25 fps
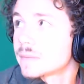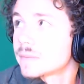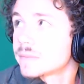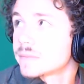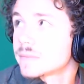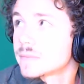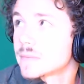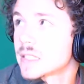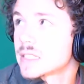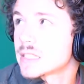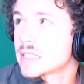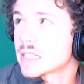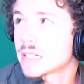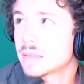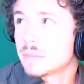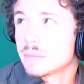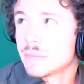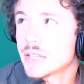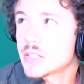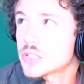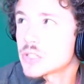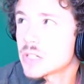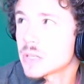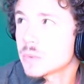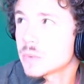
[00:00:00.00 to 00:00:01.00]
It's like a
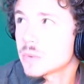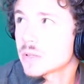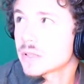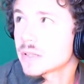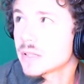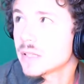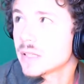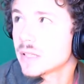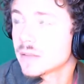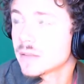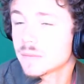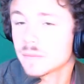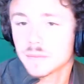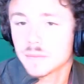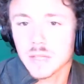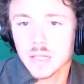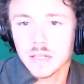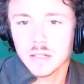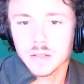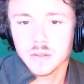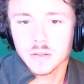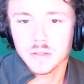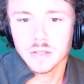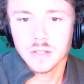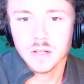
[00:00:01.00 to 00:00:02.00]
mesh network thing. I don't
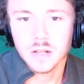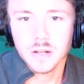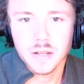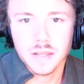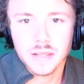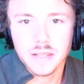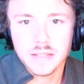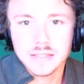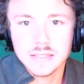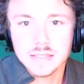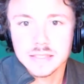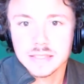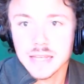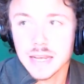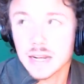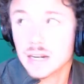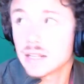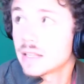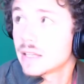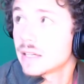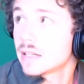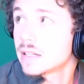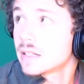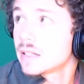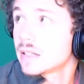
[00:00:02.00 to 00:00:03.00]
know what to call it. I think it's a
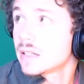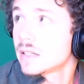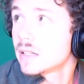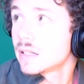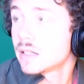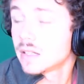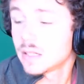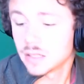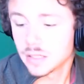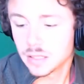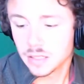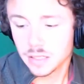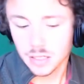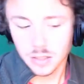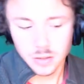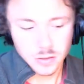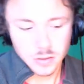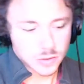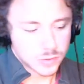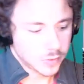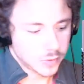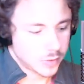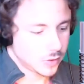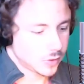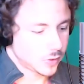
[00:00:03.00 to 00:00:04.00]
satellite. I
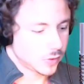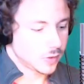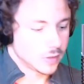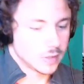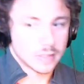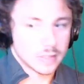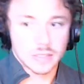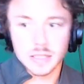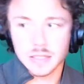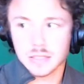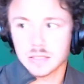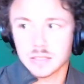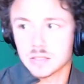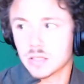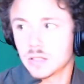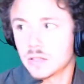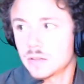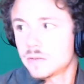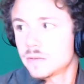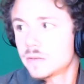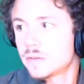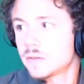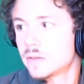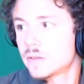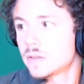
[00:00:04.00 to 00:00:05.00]
also want to turn these lights off.
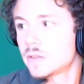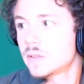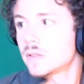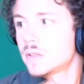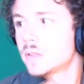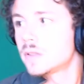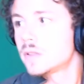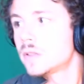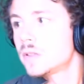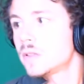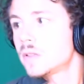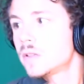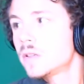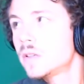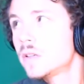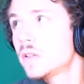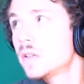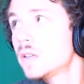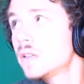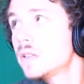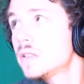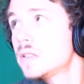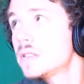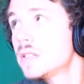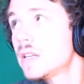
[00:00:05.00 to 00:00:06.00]

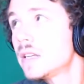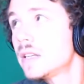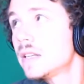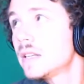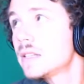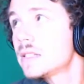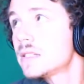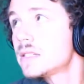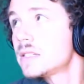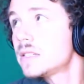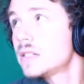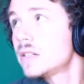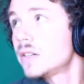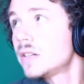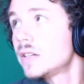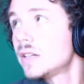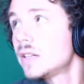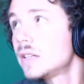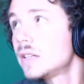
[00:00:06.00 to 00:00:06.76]
It's not necessary.